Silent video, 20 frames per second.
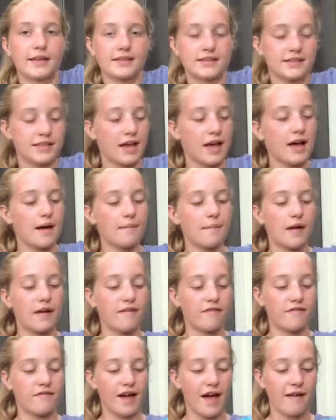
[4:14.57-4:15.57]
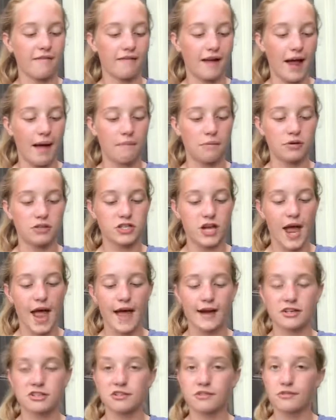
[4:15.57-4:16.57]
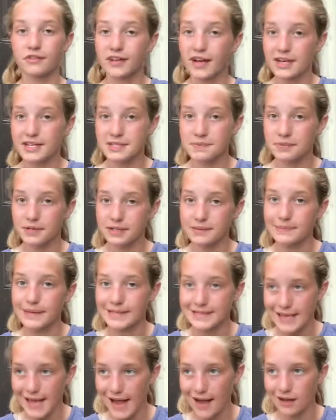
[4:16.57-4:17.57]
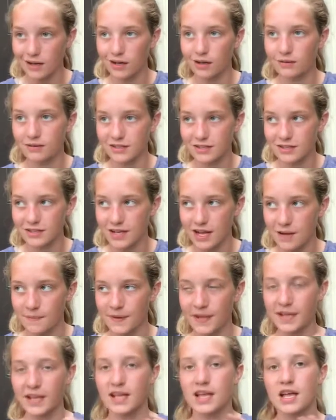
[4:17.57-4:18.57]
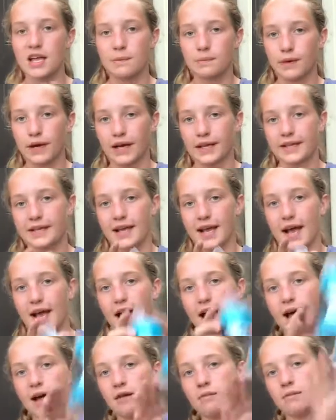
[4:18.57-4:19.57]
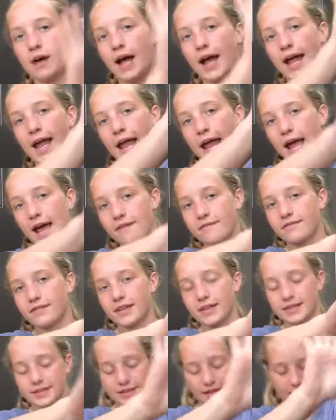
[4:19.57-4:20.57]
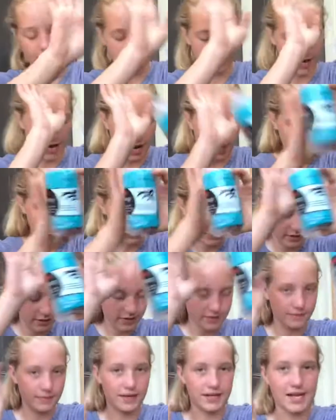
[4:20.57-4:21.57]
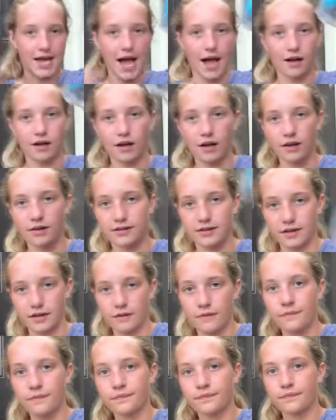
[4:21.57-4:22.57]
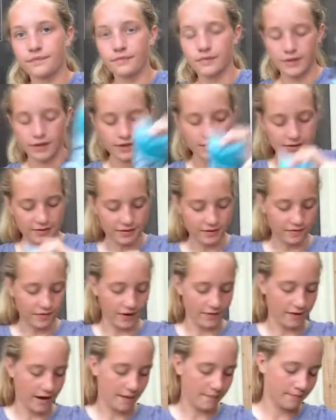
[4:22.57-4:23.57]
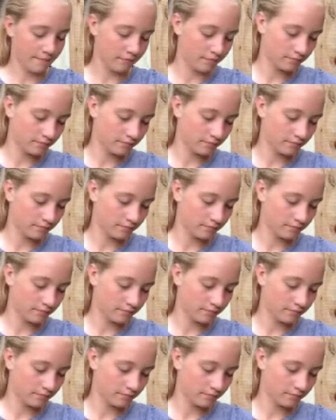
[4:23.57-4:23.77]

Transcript: some vet wrap, which I actually forgot to put in my tack haul, which is coming. But yeah, I have this. I forgot to put this in my tack haul, so some vet wrap.